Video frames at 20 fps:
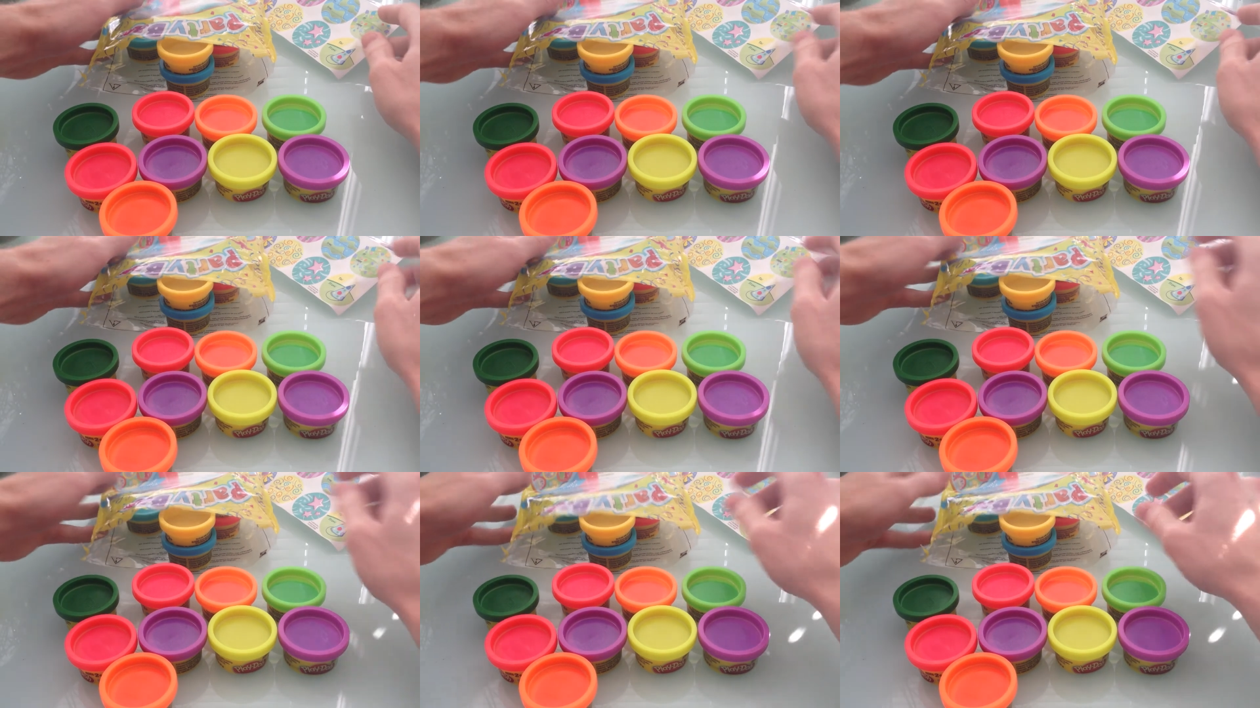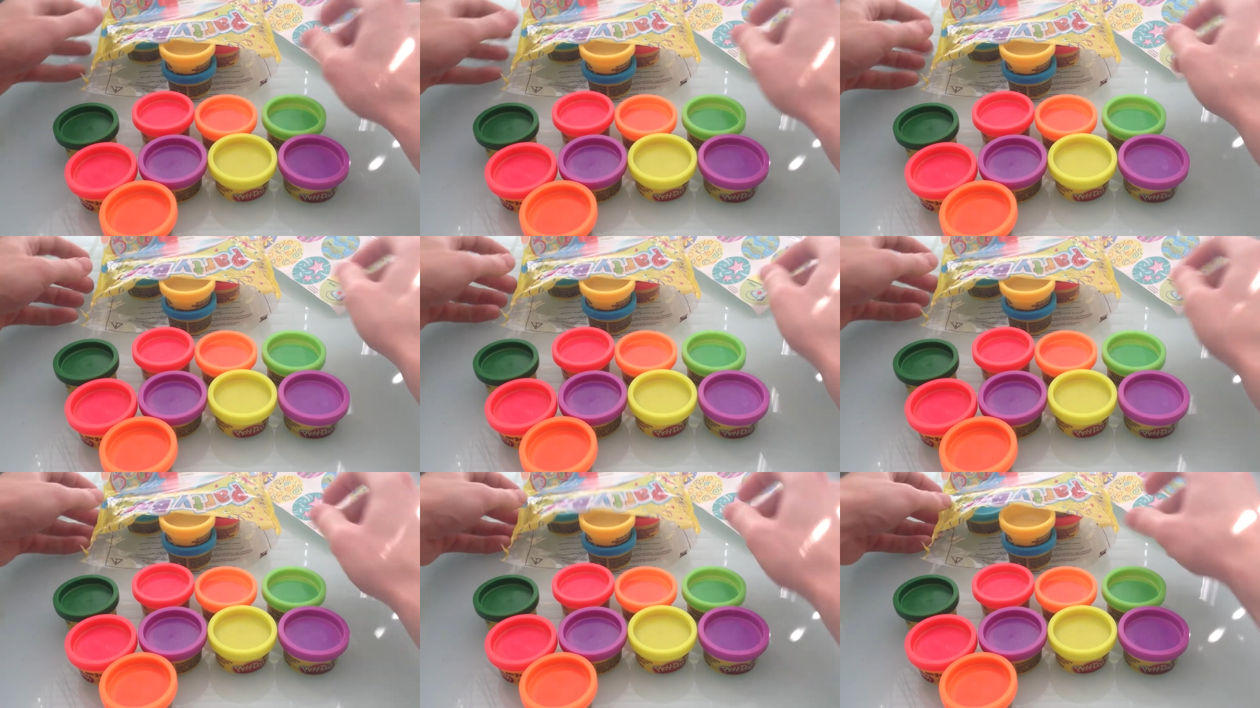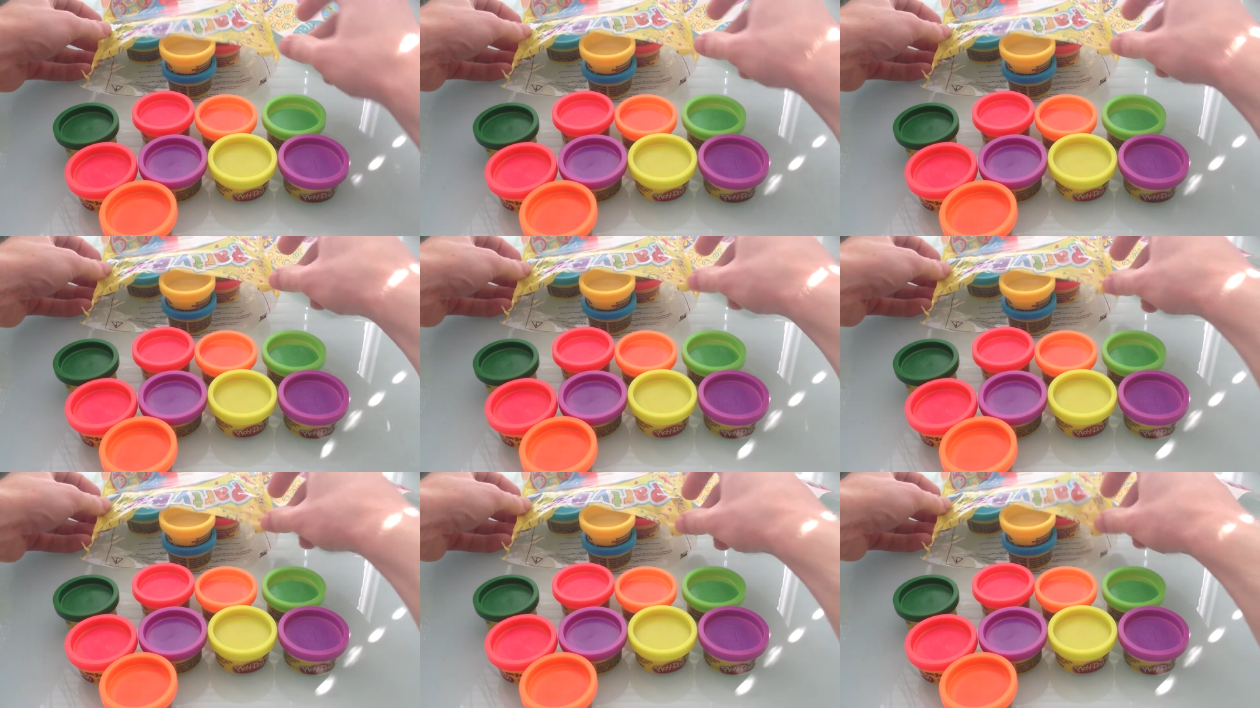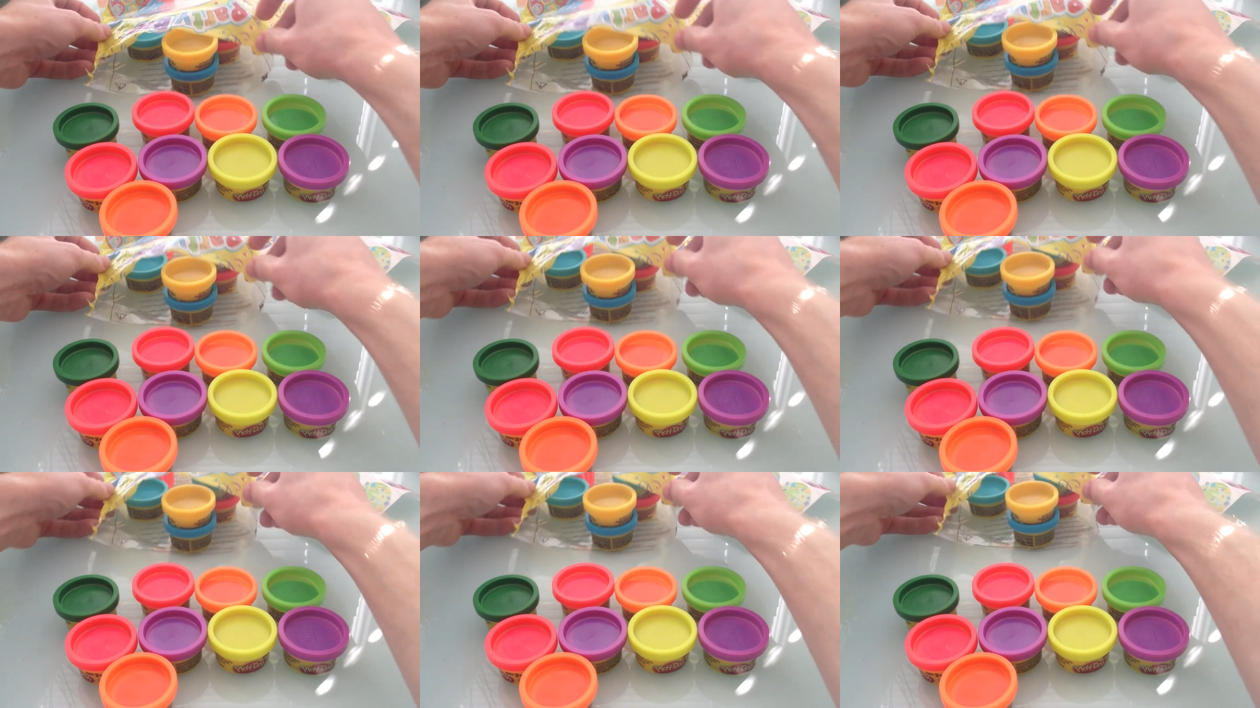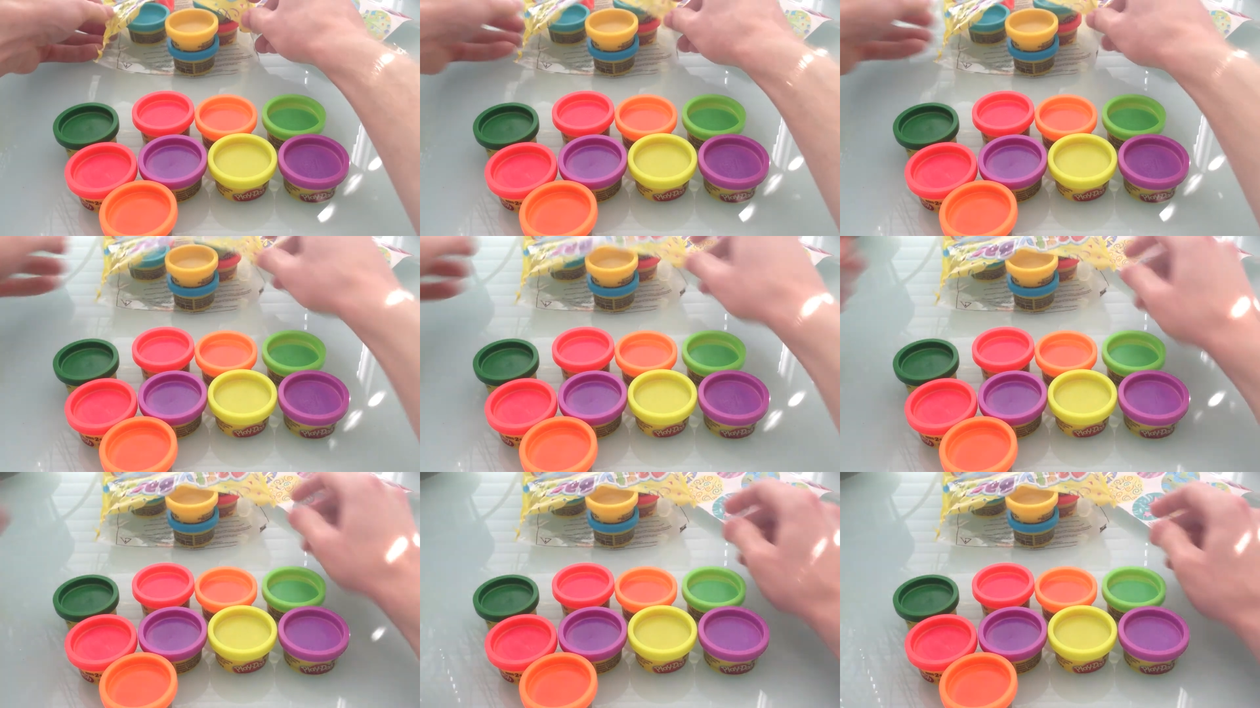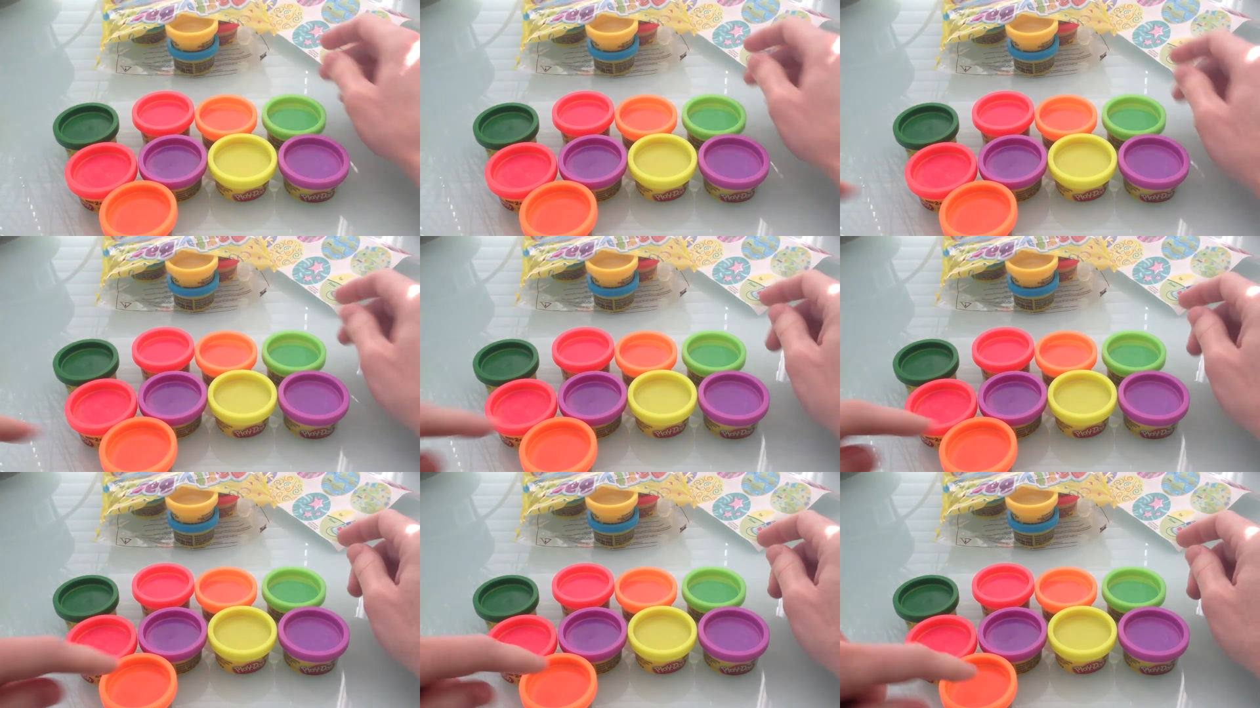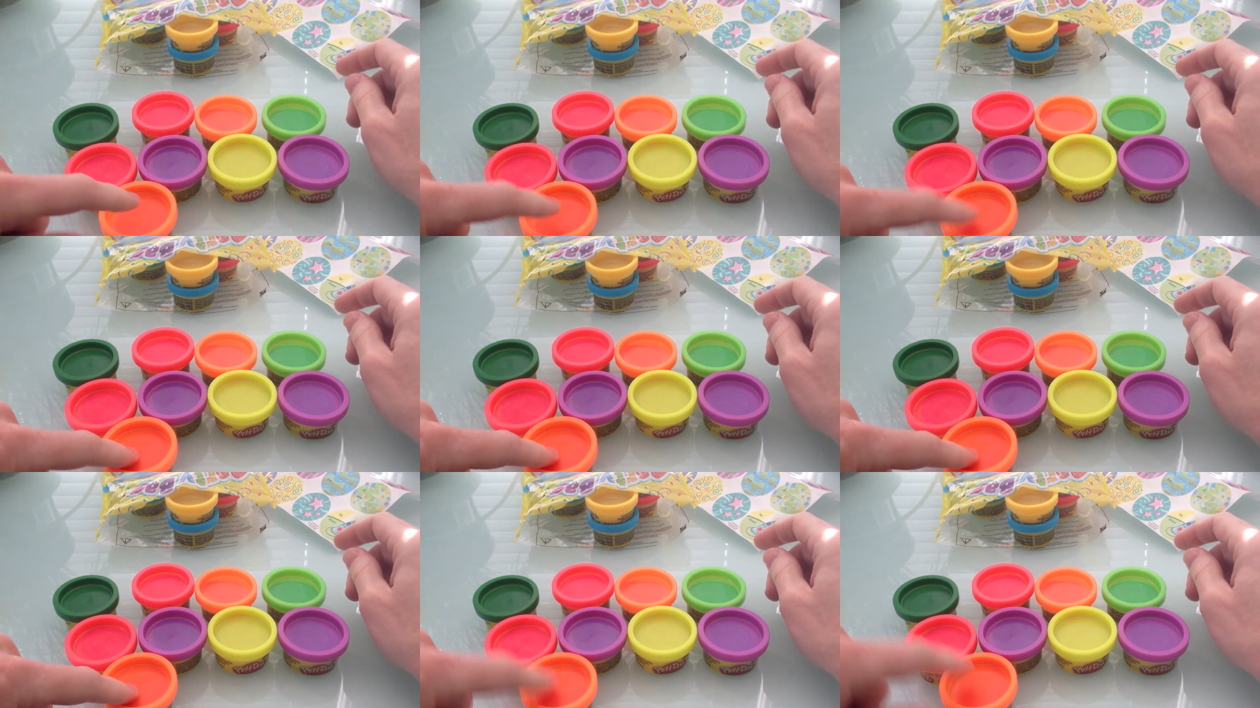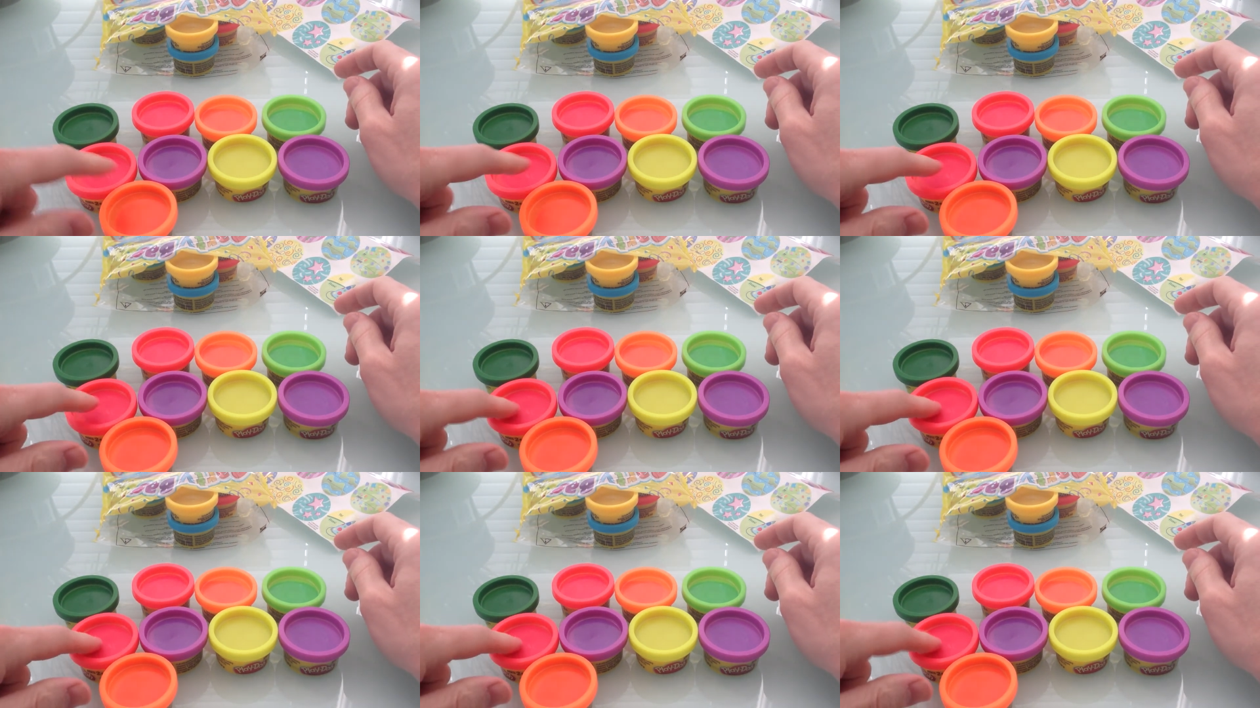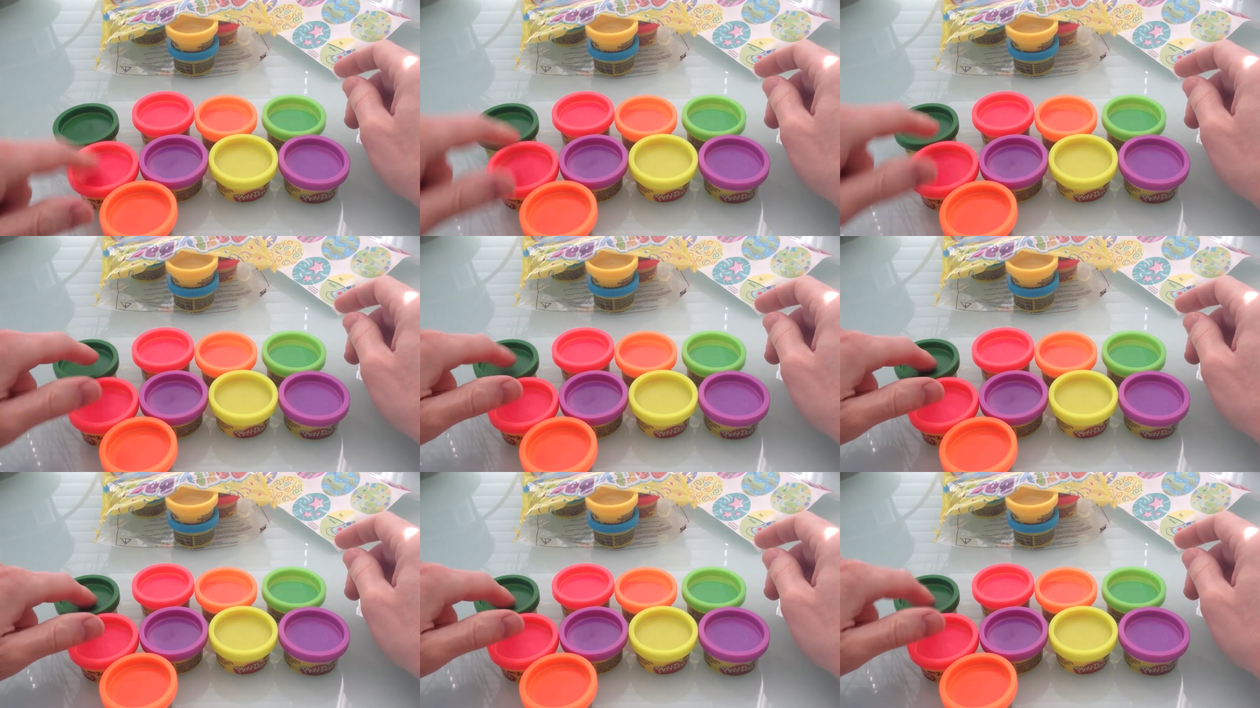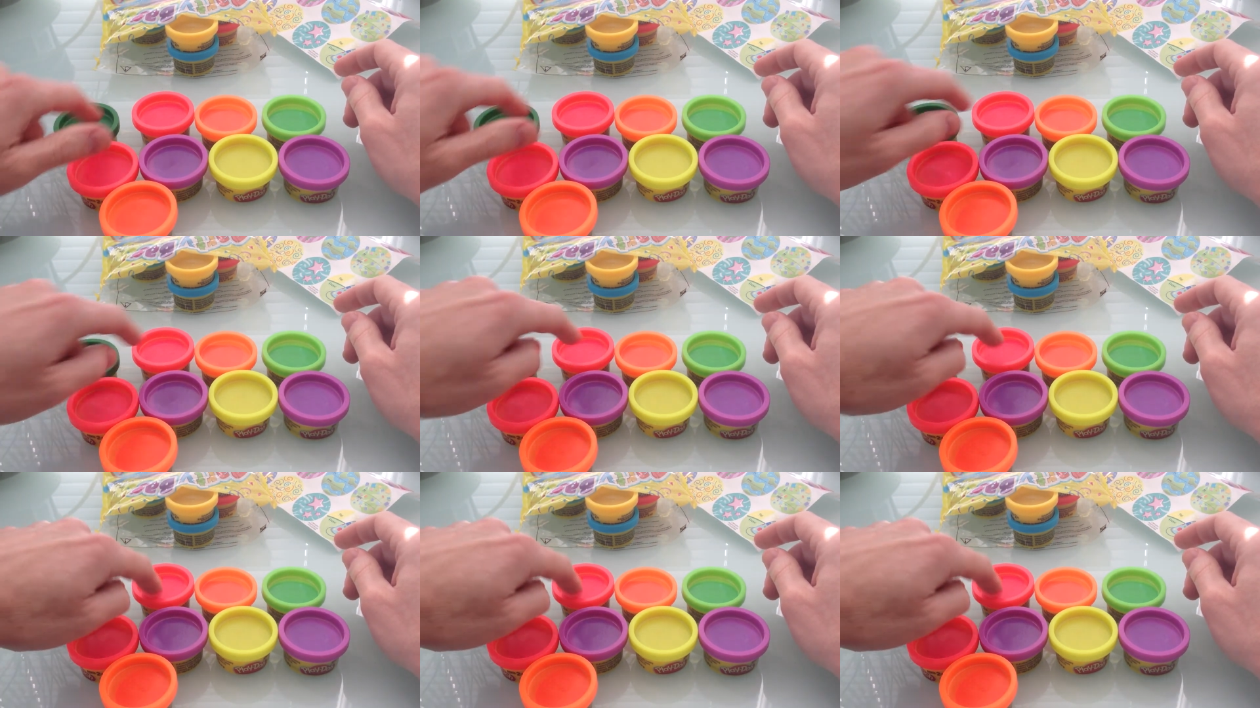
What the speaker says: Nobody's mouth can be seen.